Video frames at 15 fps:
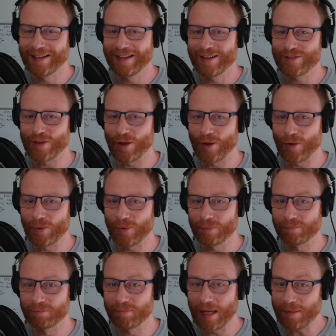So
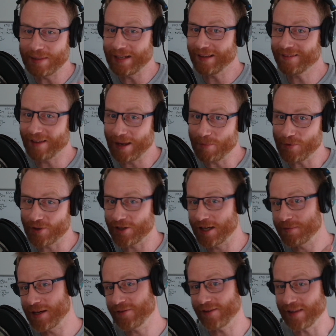maybe next time or the
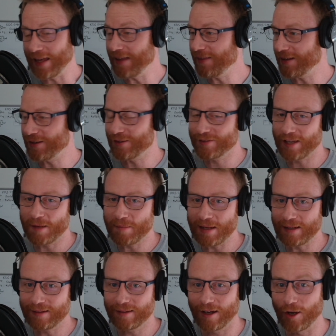time after that you see
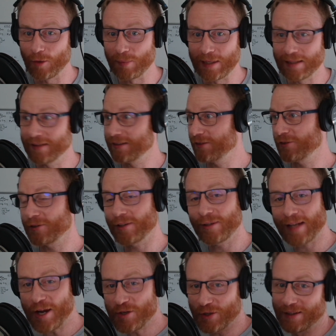me, I'll be in a different
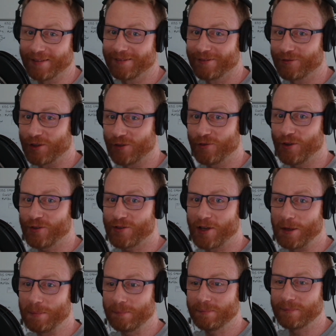location for the first
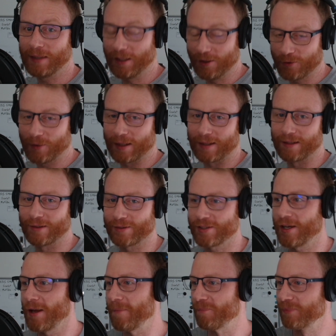time in quite a long
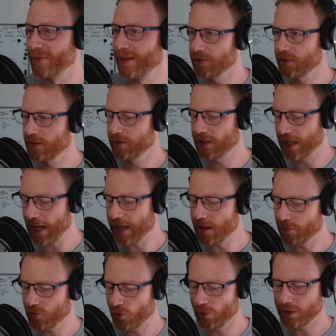time. Today
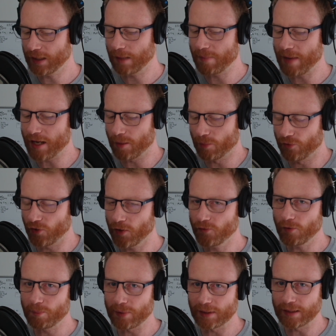I'm talking about
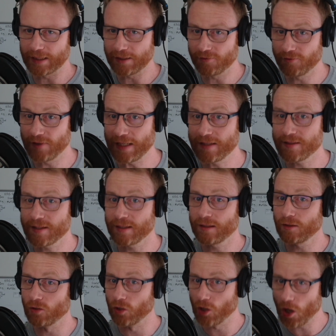observability vendor
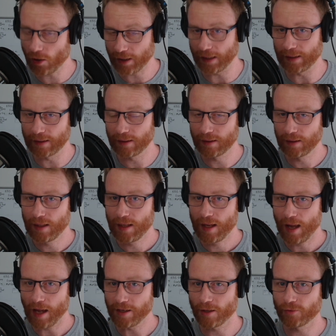lock-in,
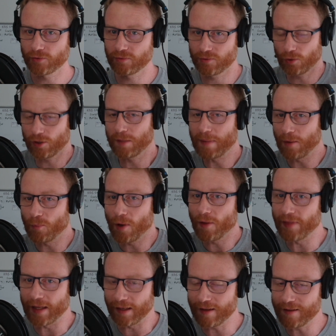and I'll talk about what
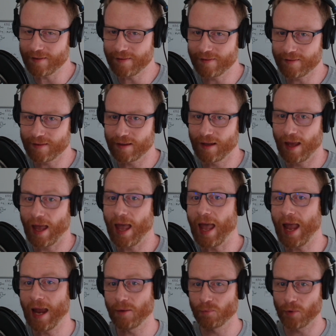that is
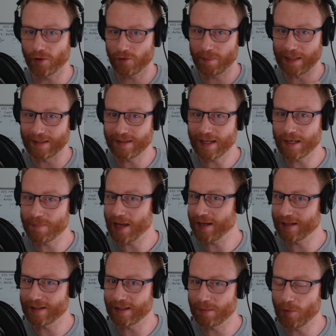and what's being done about
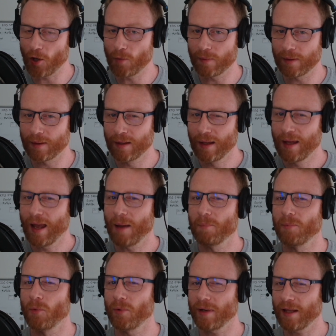it at the moment,
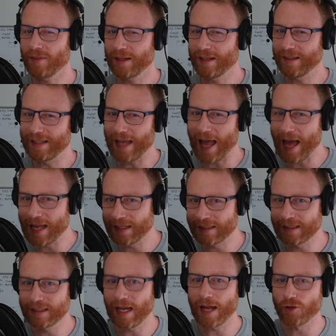but what I think are the
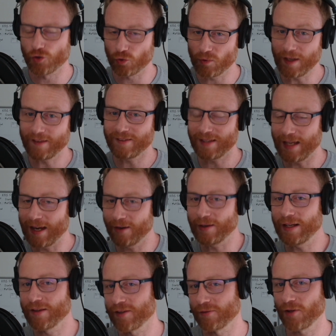unaddressed
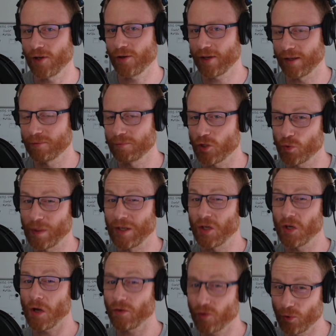areas of lock-in, which we're
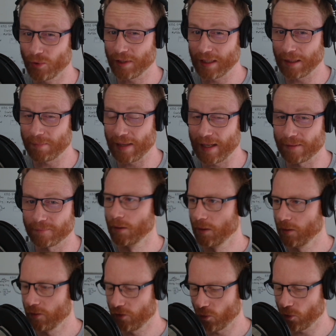not talking about.
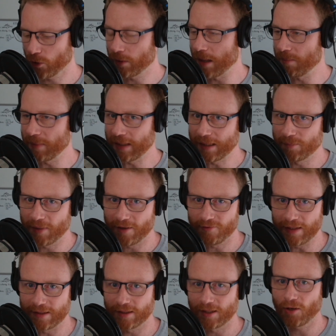So what do I mean by
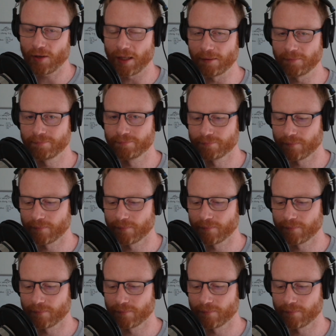vendor lock-in?